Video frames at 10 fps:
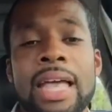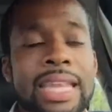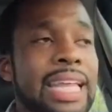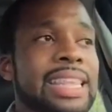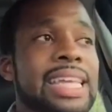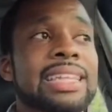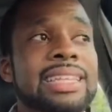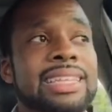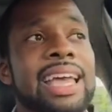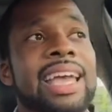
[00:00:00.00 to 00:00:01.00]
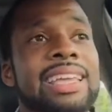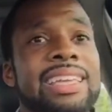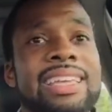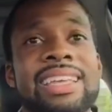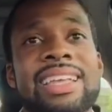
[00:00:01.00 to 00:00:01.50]
And at the end of the day,
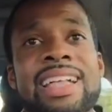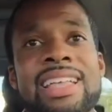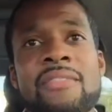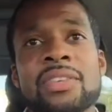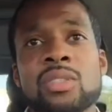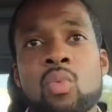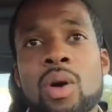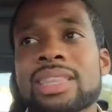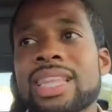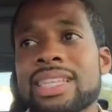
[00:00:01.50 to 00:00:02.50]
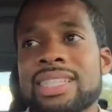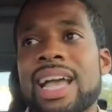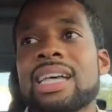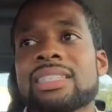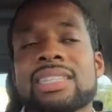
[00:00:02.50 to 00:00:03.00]
if it's one less
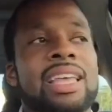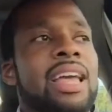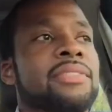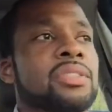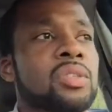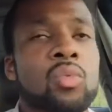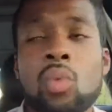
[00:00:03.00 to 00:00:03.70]
task that they have to do,